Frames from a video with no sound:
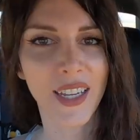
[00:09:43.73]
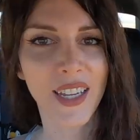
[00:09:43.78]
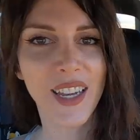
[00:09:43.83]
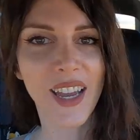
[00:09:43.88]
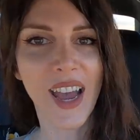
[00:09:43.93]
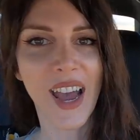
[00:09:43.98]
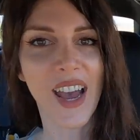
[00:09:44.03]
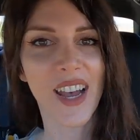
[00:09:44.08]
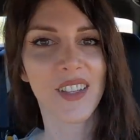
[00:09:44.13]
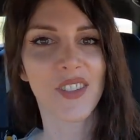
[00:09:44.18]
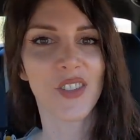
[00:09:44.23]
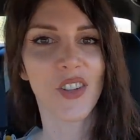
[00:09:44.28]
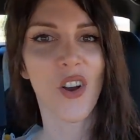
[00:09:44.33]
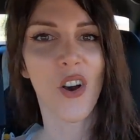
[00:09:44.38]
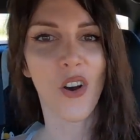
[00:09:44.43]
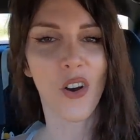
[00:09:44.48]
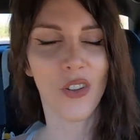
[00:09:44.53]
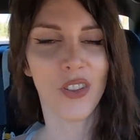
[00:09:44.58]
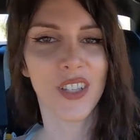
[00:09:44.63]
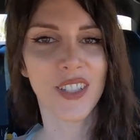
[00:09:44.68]
I get asked
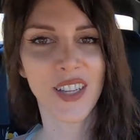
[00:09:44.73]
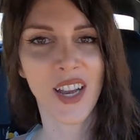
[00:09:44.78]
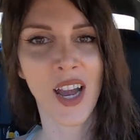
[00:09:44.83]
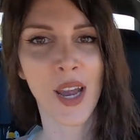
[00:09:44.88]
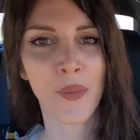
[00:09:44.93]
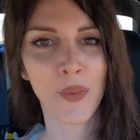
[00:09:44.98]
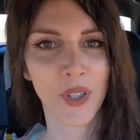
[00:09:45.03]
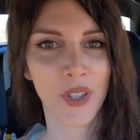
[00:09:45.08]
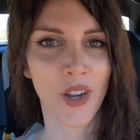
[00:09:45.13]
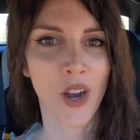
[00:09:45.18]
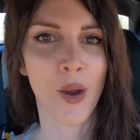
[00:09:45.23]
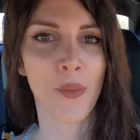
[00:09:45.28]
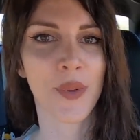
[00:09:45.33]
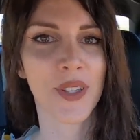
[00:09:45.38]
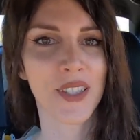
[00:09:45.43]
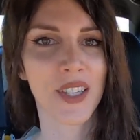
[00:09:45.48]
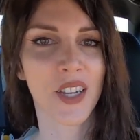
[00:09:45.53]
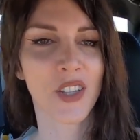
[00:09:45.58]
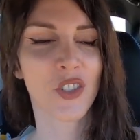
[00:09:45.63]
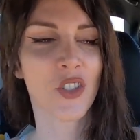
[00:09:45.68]
all the time in the
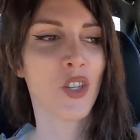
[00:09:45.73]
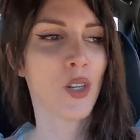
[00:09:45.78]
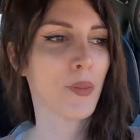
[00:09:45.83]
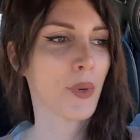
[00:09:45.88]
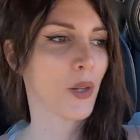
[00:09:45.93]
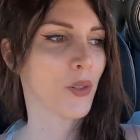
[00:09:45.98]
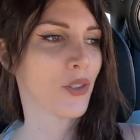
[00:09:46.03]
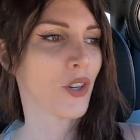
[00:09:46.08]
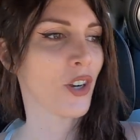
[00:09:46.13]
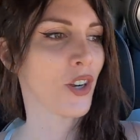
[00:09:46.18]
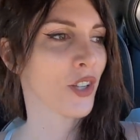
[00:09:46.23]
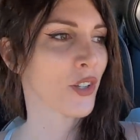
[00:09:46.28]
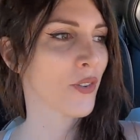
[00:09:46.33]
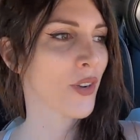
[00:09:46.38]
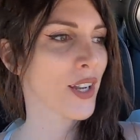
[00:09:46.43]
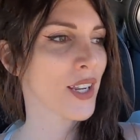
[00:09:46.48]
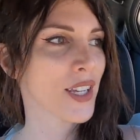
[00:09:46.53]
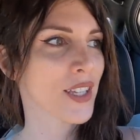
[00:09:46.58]
comment section about turning